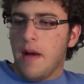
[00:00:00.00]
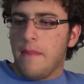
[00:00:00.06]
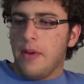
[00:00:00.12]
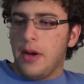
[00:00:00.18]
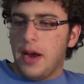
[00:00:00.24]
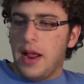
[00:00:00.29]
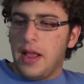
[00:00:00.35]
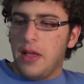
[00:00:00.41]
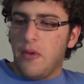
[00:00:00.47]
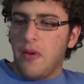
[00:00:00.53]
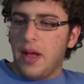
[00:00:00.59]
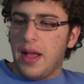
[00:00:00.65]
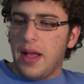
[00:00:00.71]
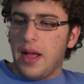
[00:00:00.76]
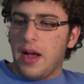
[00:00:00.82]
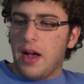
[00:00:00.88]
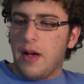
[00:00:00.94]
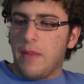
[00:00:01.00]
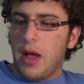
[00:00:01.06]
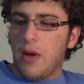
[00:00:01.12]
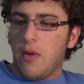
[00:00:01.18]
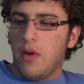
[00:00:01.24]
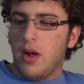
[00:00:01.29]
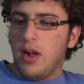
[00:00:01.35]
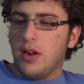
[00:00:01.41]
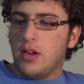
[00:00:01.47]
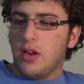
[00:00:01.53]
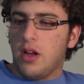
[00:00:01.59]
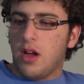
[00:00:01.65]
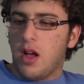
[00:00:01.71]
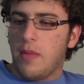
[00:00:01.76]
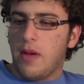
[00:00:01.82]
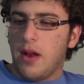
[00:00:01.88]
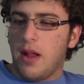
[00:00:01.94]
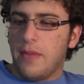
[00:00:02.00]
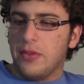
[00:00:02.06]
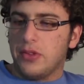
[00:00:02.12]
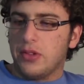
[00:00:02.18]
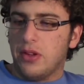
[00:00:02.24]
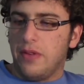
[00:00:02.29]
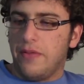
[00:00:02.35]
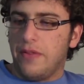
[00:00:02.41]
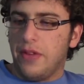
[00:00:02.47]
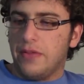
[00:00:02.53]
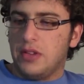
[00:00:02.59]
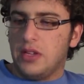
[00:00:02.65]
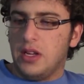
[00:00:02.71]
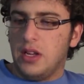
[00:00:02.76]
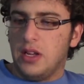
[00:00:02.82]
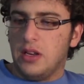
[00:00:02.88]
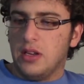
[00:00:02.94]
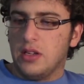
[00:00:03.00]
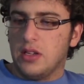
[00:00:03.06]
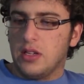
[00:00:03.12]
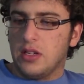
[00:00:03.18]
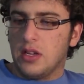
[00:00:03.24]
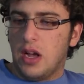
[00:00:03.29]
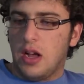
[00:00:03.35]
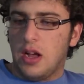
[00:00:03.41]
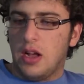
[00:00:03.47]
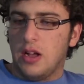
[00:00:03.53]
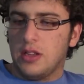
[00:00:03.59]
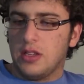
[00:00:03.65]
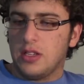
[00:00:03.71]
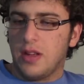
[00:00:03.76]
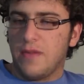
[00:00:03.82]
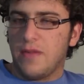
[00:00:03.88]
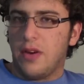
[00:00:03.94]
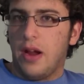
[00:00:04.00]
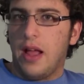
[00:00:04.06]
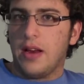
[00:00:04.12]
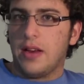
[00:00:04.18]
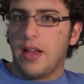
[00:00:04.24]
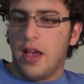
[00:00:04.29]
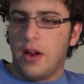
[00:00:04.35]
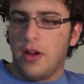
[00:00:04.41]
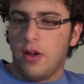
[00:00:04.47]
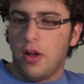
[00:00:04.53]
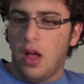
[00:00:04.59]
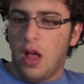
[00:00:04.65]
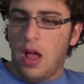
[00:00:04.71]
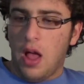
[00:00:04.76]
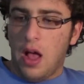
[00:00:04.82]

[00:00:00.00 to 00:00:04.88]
But anyway, um, I wanted to talk about episode 15's uh, summary and title.